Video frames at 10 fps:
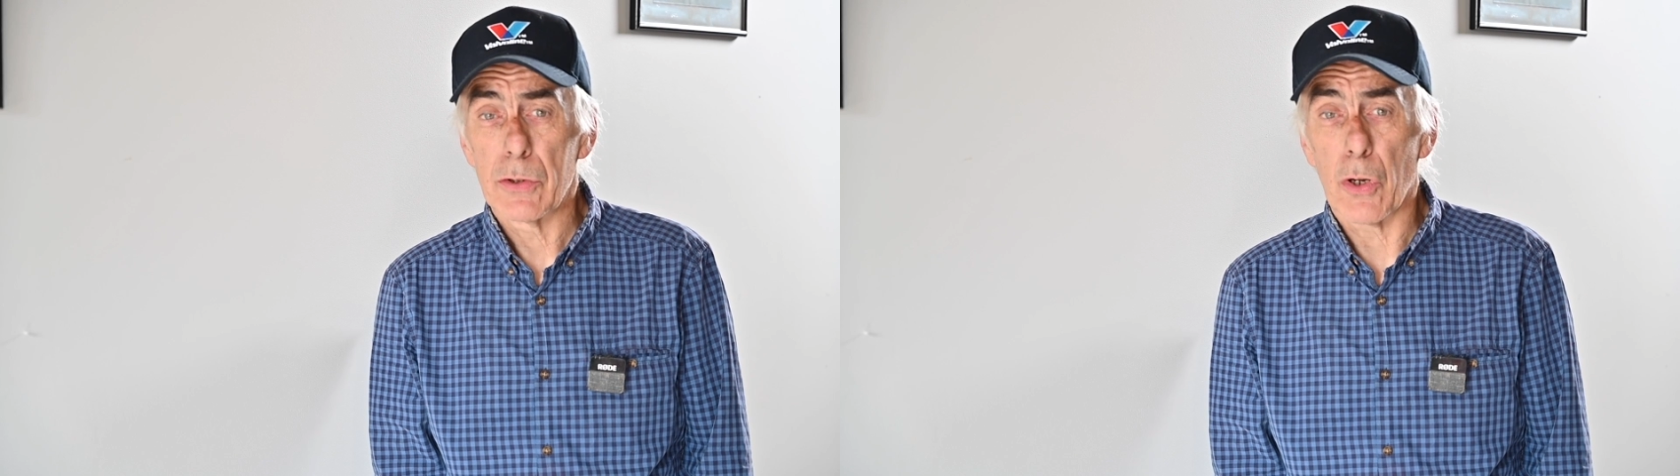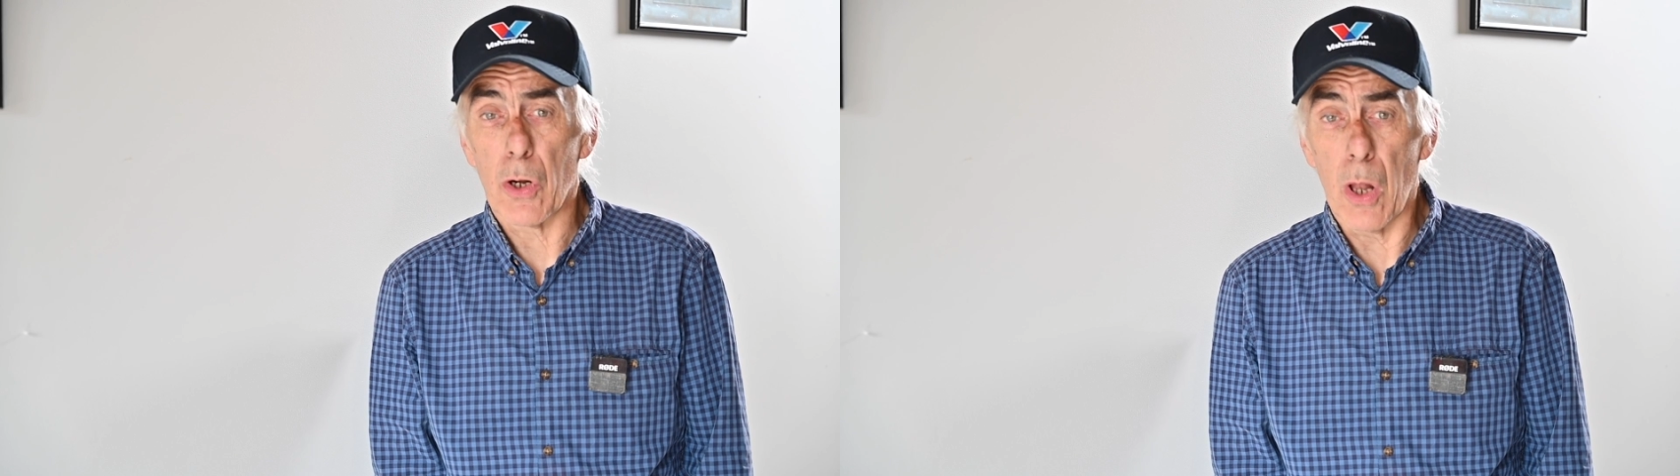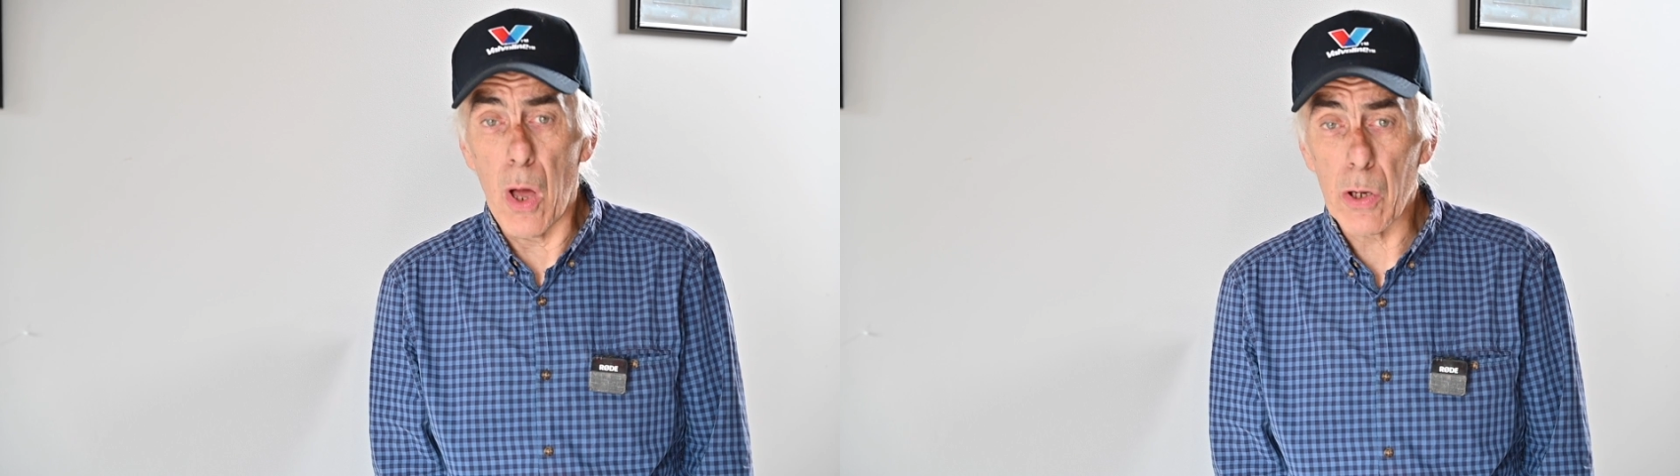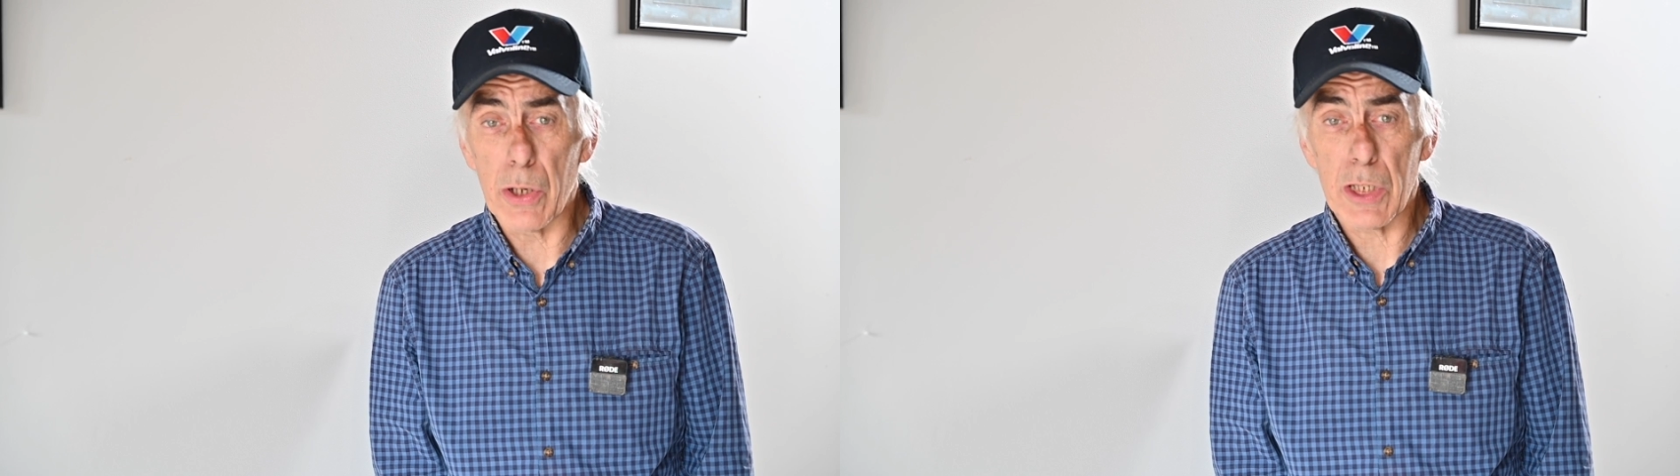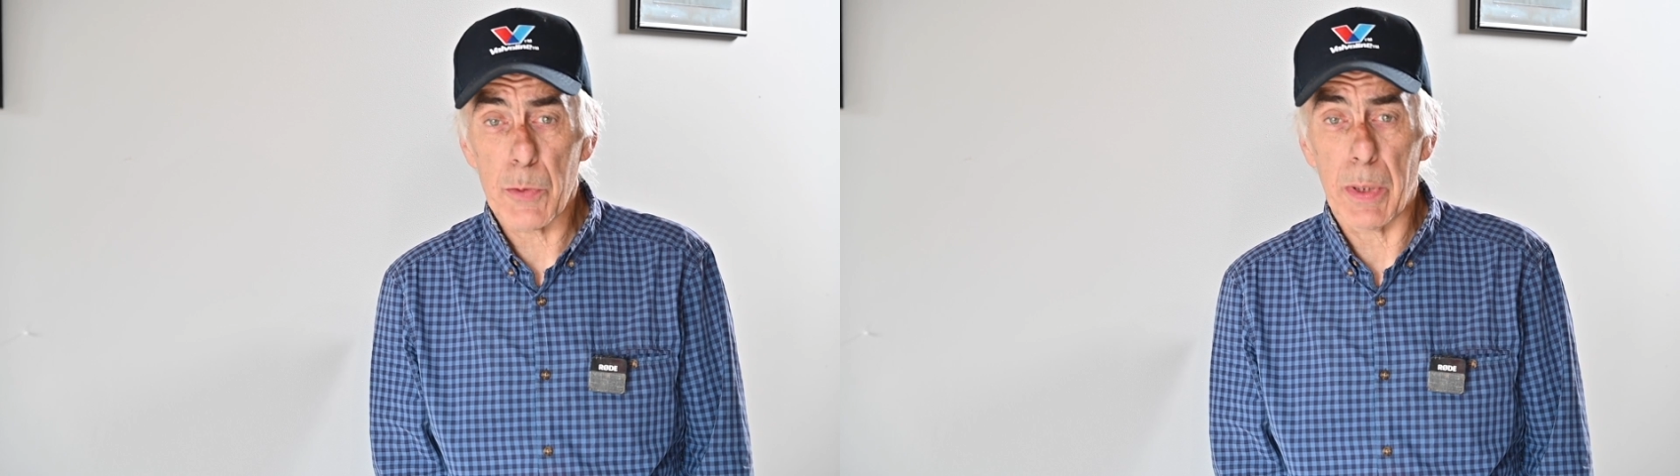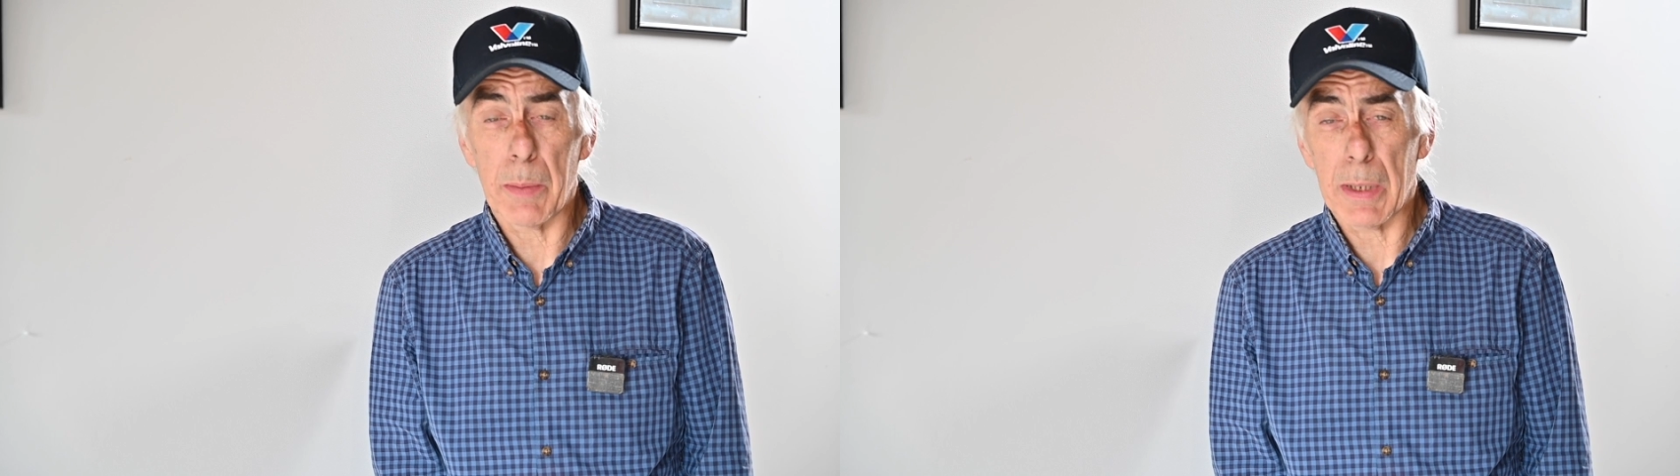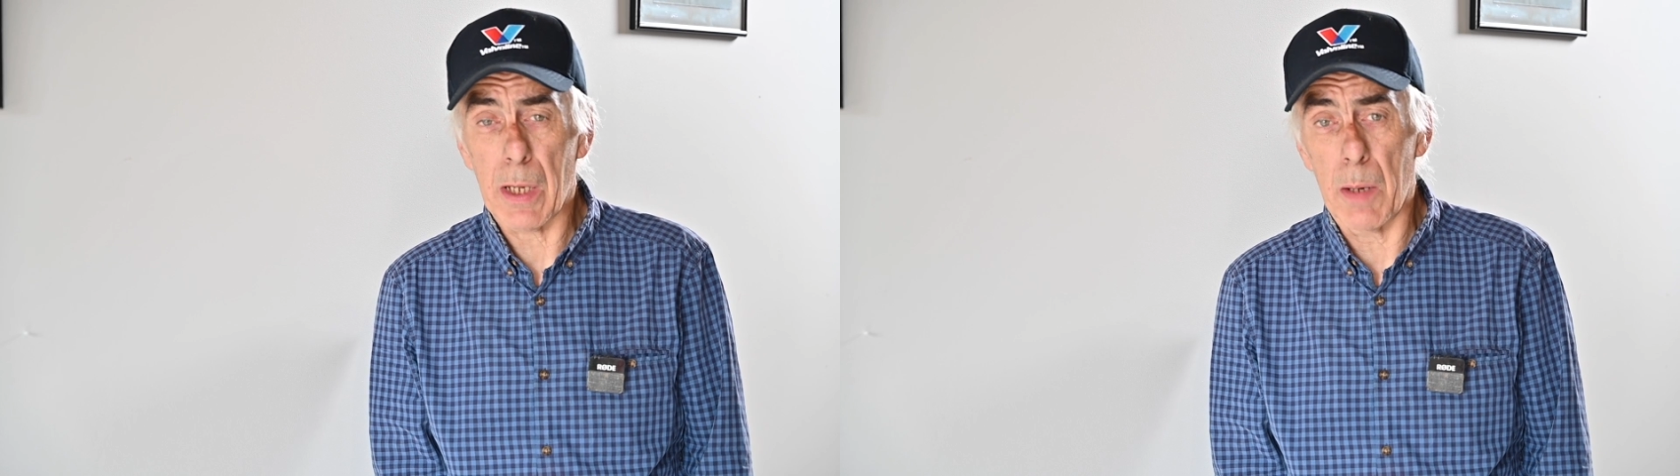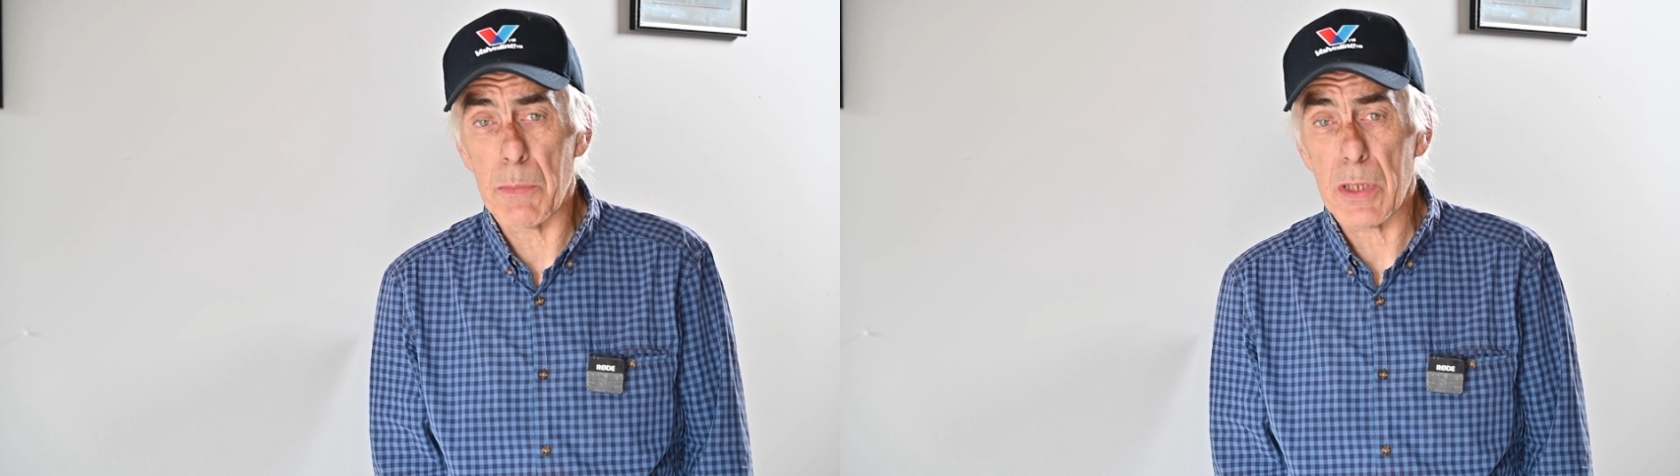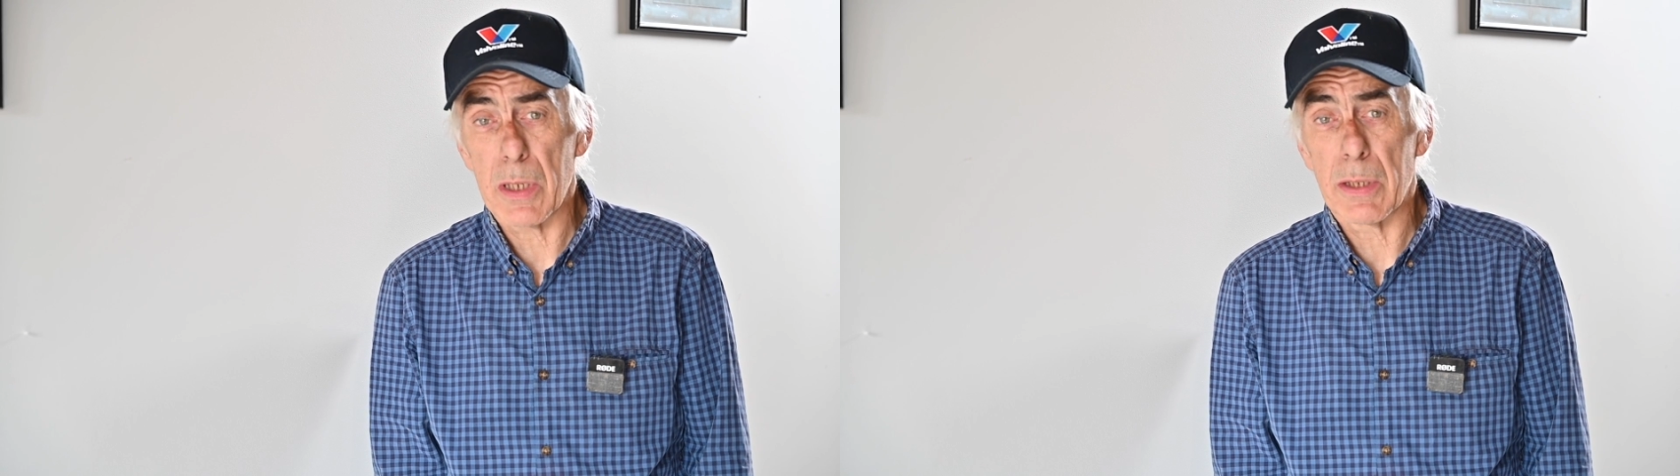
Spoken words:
The longer the spring becomes,